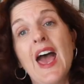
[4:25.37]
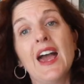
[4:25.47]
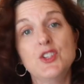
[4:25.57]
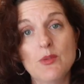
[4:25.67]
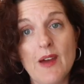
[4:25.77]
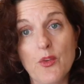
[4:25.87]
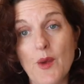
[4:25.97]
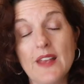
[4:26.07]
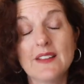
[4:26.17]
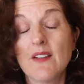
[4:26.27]
I do, by the
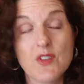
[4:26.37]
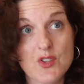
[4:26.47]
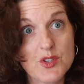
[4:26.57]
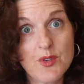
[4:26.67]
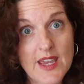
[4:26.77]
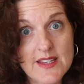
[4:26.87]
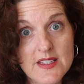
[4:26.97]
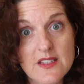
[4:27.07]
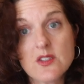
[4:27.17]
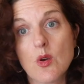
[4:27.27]
way, love their
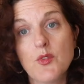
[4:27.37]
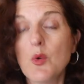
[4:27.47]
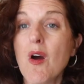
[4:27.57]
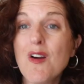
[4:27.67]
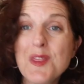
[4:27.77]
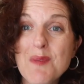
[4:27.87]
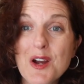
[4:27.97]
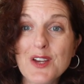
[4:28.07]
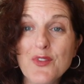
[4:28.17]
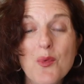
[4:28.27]
suitcases. So if you are in the
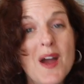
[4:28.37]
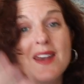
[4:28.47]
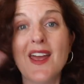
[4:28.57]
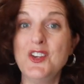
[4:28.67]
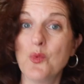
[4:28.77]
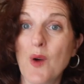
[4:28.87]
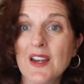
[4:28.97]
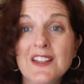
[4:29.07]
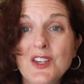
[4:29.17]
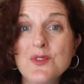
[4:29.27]
market for one and you
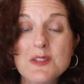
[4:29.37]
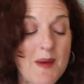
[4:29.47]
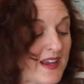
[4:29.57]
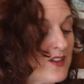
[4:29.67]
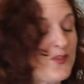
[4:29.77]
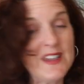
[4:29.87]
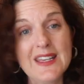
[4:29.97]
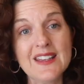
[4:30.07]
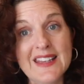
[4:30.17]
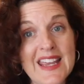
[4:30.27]
wanna use my
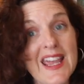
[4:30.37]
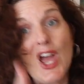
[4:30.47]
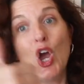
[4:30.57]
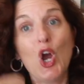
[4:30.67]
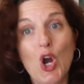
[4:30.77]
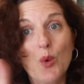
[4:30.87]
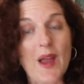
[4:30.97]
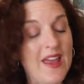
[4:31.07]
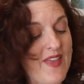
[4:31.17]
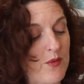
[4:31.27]
affiliate link,
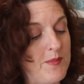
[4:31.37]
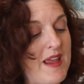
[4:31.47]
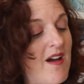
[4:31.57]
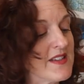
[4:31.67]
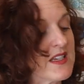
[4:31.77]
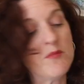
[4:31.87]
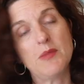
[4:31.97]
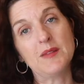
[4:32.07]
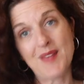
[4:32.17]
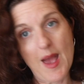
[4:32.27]
hooray, that would be awesome,
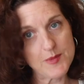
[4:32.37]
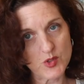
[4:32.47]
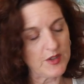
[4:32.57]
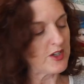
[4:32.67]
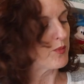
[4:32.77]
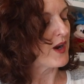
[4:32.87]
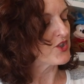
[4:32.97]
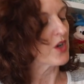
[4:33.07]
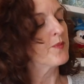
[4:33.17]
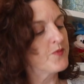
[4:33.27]
but absolutely no
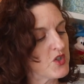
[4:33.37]
pressure.